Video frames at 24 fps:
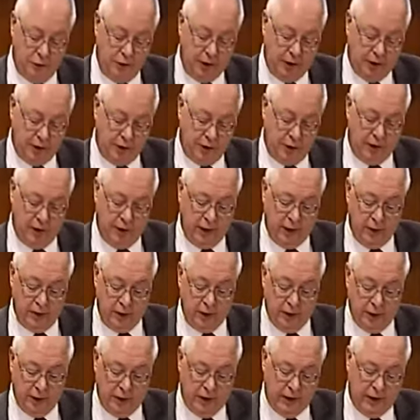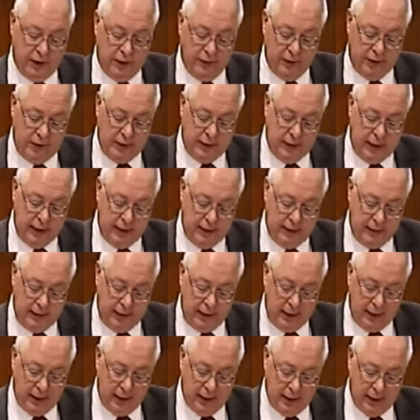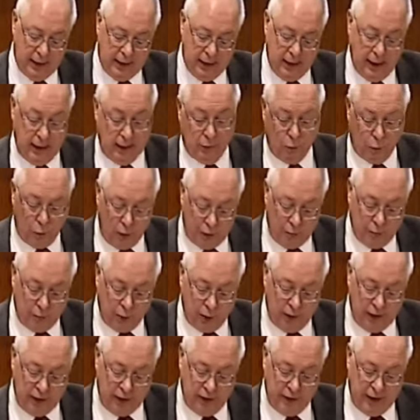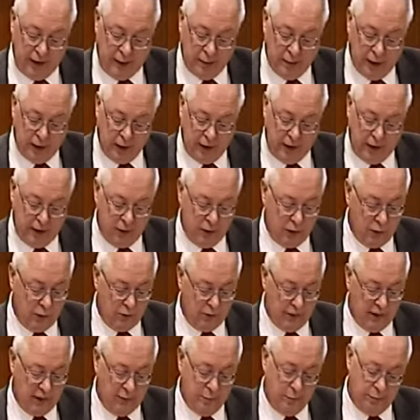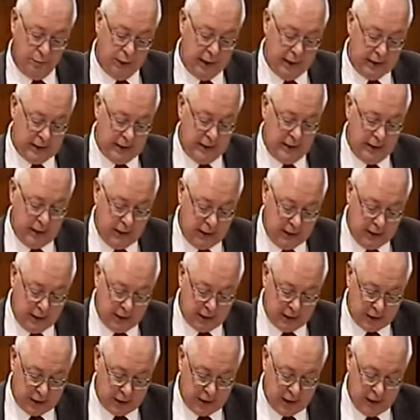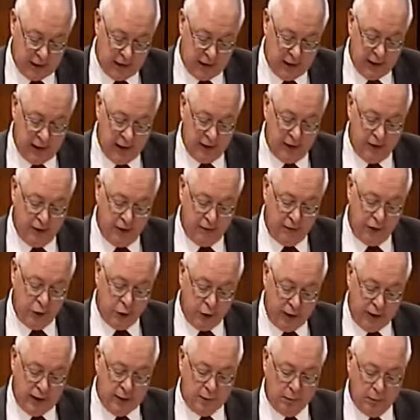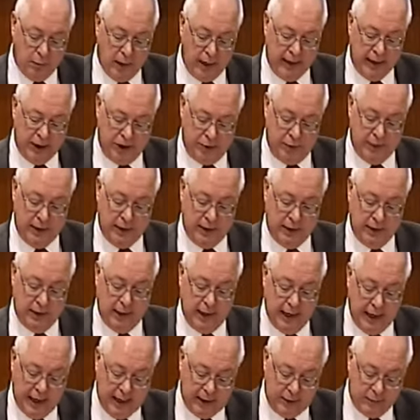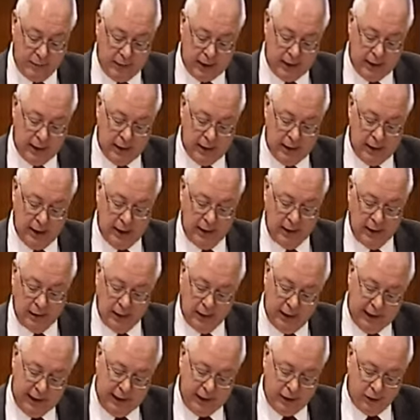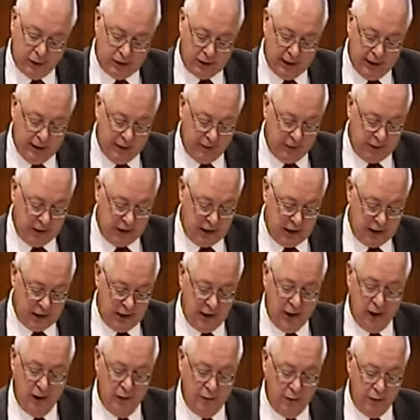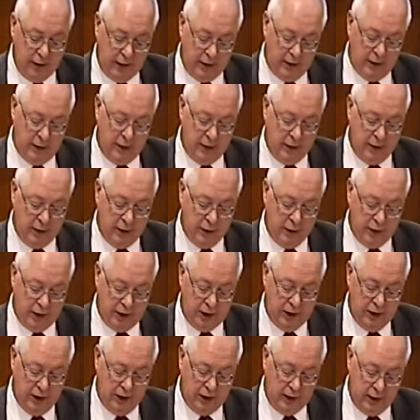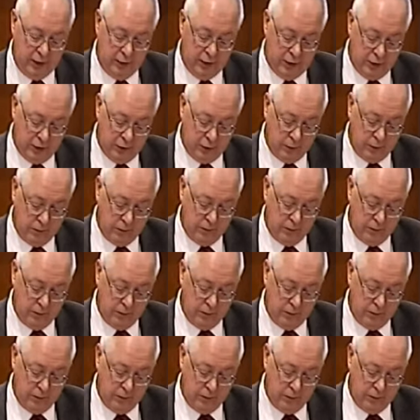year 2017-18 and £1.3 million over the past 3 years in reviewing management, admin and clerical services right across the council.